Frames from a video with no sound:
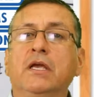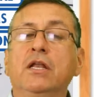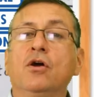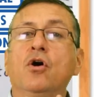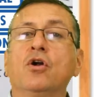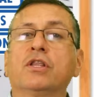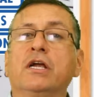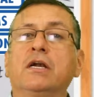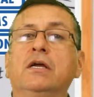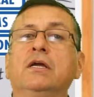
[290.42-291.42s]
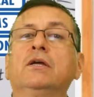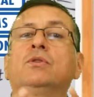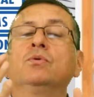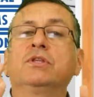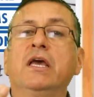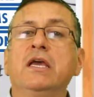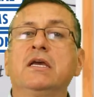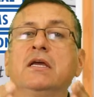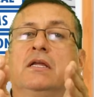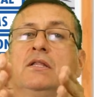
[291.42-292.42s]
in order to
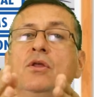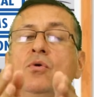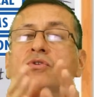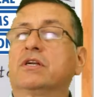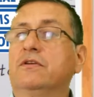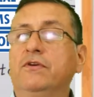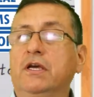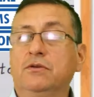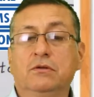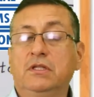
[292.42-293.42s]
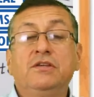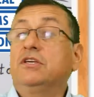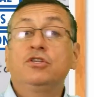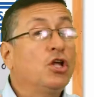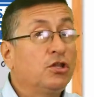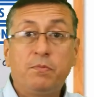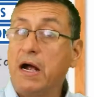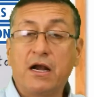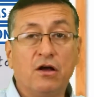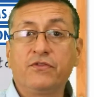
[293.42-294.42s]
take those certifications. This is not
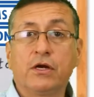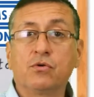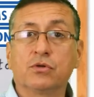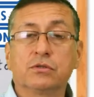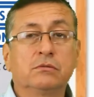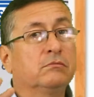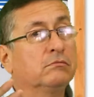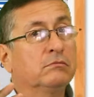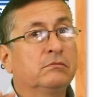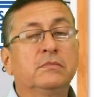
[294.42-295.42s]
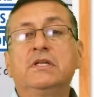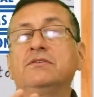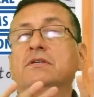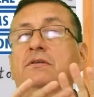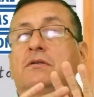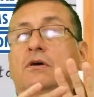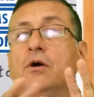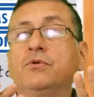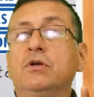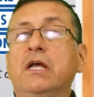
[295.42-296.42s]
part of the course. This is
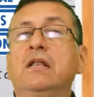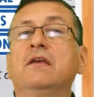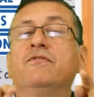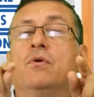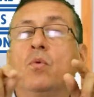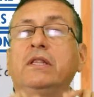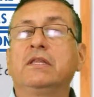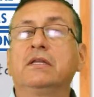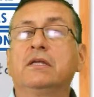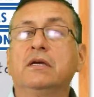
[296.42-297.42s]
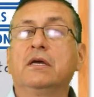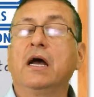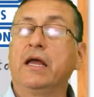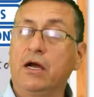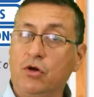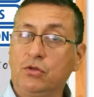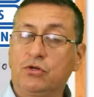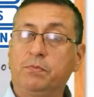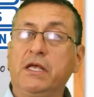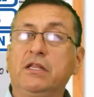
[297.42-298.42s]
optional if you want it. I am going to
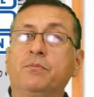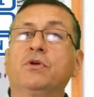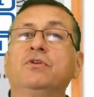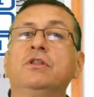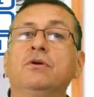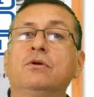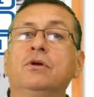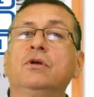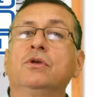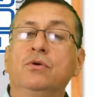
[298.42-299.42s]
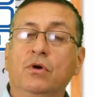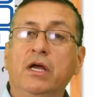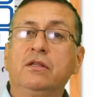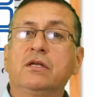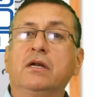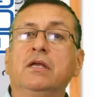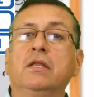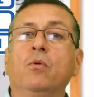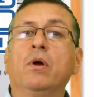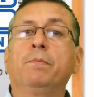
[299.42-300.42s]
explain the procedure. You enter in
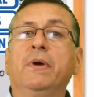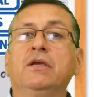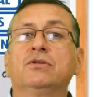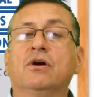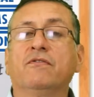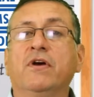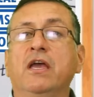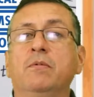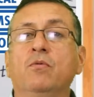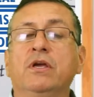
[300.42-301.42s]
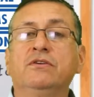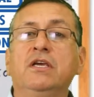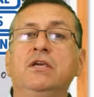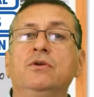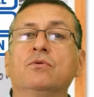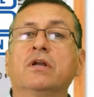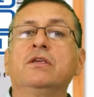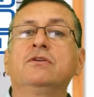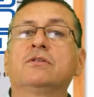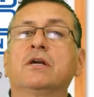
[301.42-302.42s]
the web page of A B Y C, you
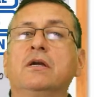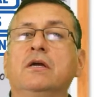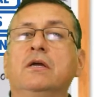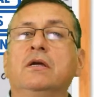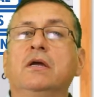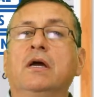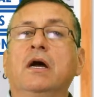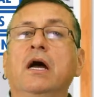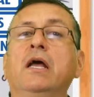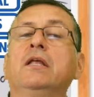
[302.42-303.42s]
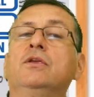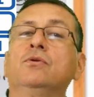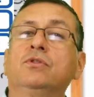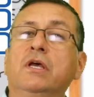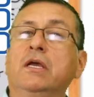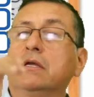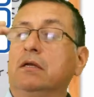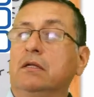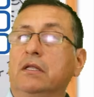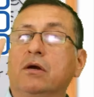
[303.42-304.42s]
register, and you take
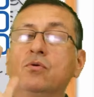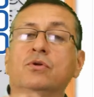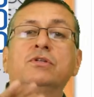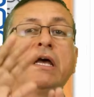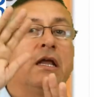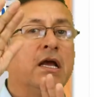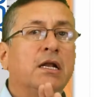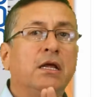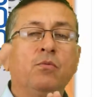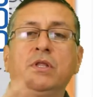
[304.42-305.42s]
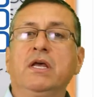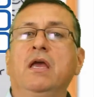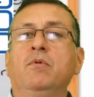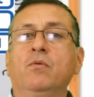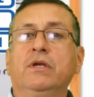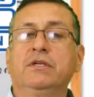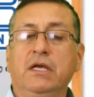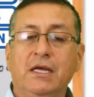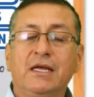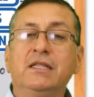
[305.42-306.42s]
the course directly with A B Y
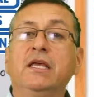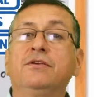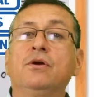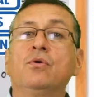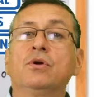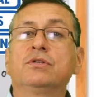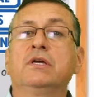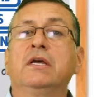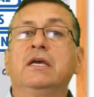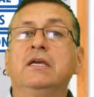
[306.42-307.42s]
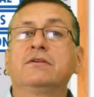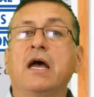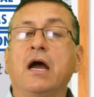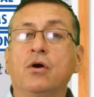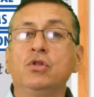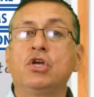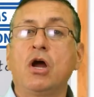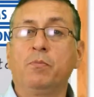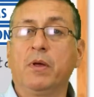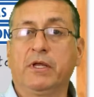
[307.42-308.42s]
C. This course is a good
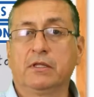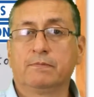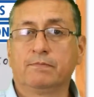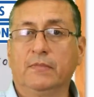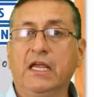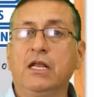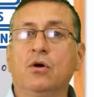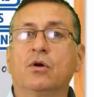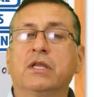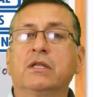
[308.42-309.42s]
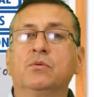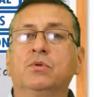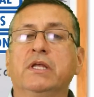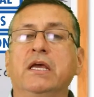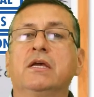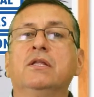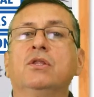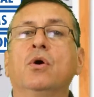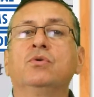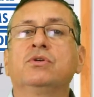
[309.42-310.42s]
complement in order to
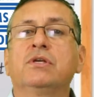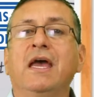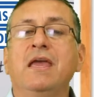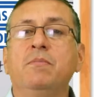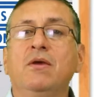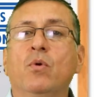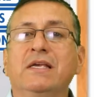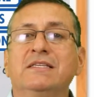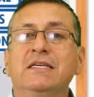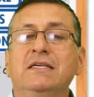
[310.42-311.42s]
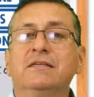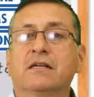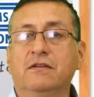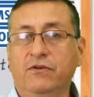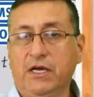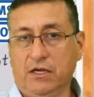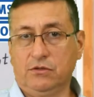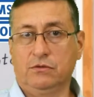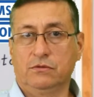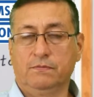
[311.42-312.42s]
take those A B Y C certifications.
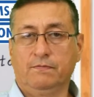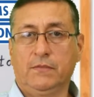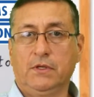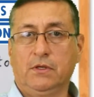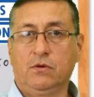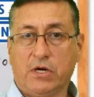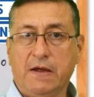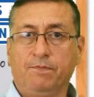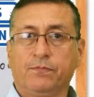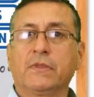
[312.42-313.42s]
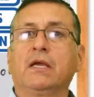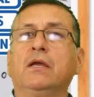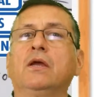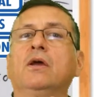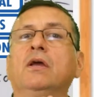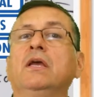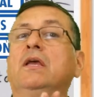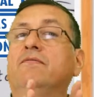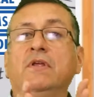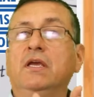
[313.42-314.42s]
All right?
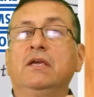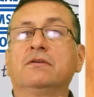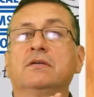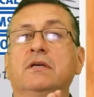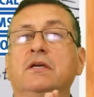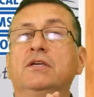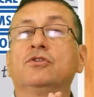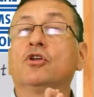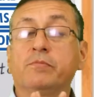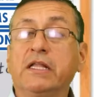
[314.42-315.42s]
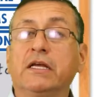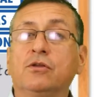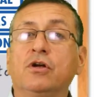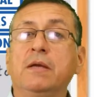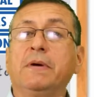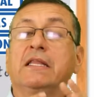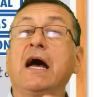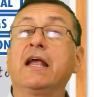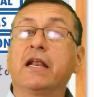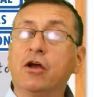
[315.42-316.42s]
It is uh, it's not mandatory, but
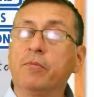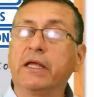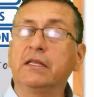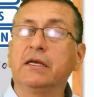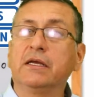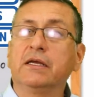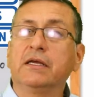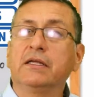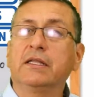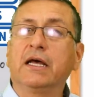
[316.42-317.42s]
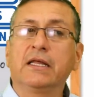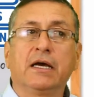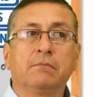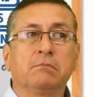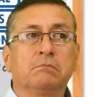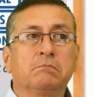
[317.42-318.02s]
I recommend that uh,